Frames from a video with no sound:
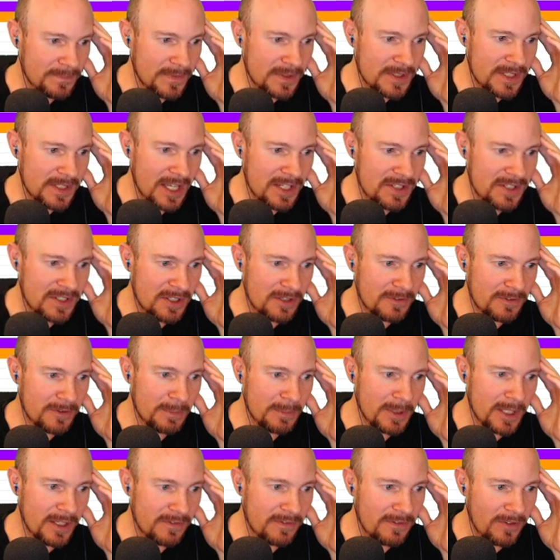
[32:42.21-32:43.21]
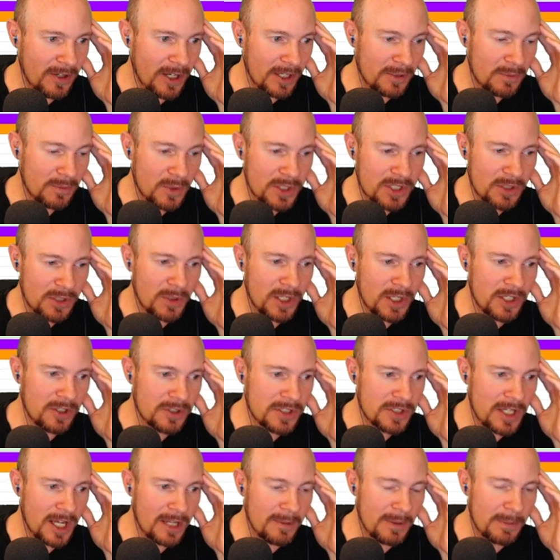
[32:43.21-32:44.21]
It's S tier for being fun. Which one are
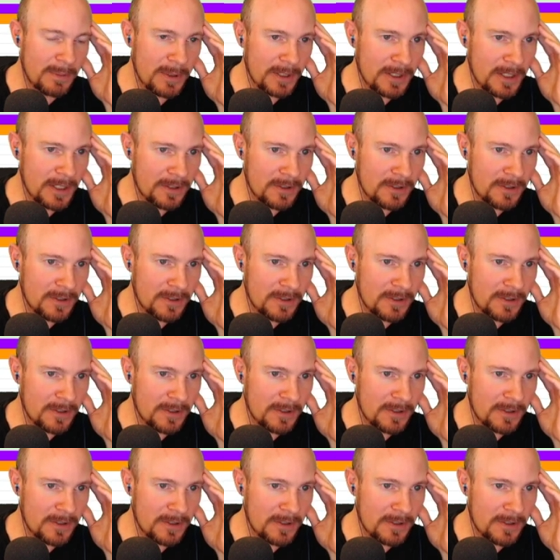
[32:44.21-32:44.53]
you talking about, Britton?